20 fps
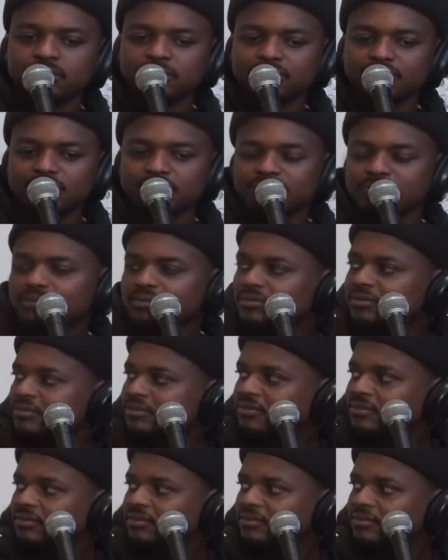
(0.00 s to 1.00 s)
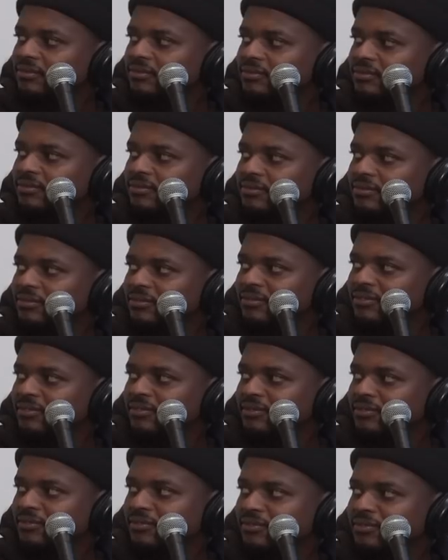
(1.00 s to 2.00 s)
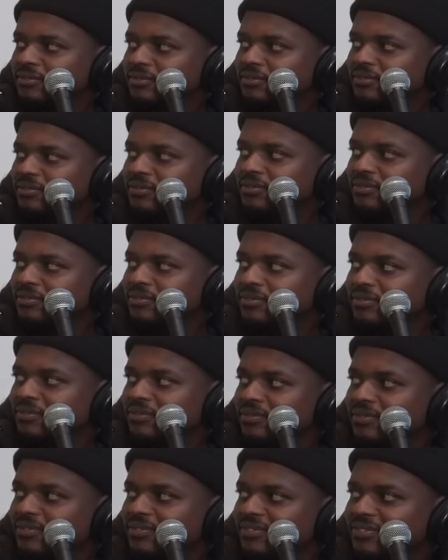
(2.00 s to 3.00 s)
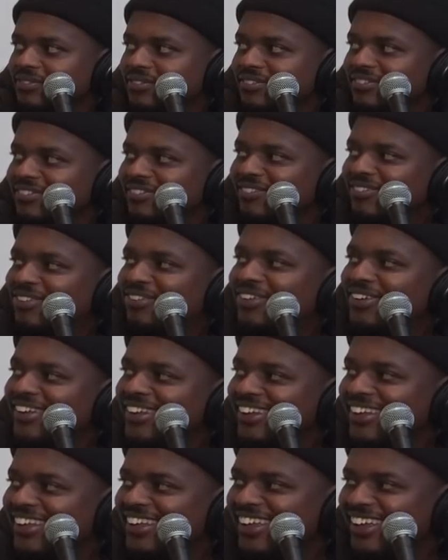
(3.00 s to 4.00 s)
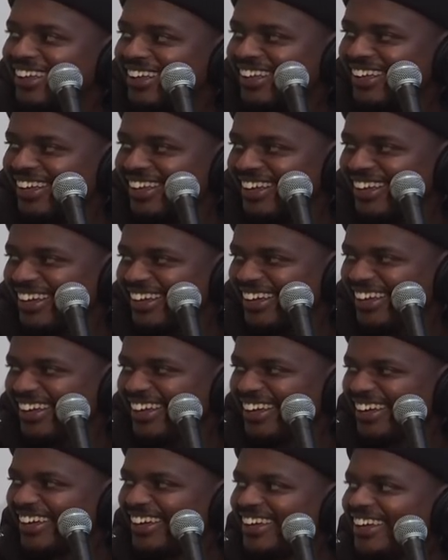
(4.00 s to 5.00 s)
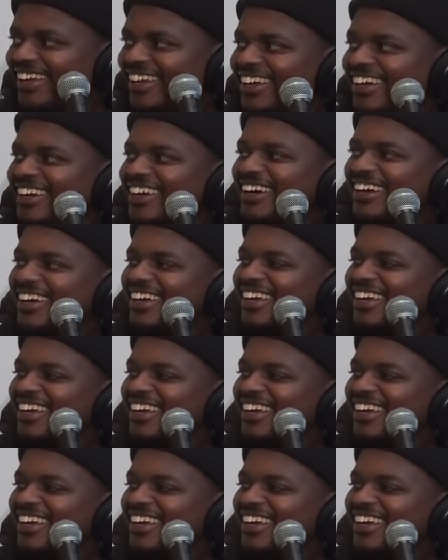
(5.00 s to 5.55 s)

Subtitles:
[no speech]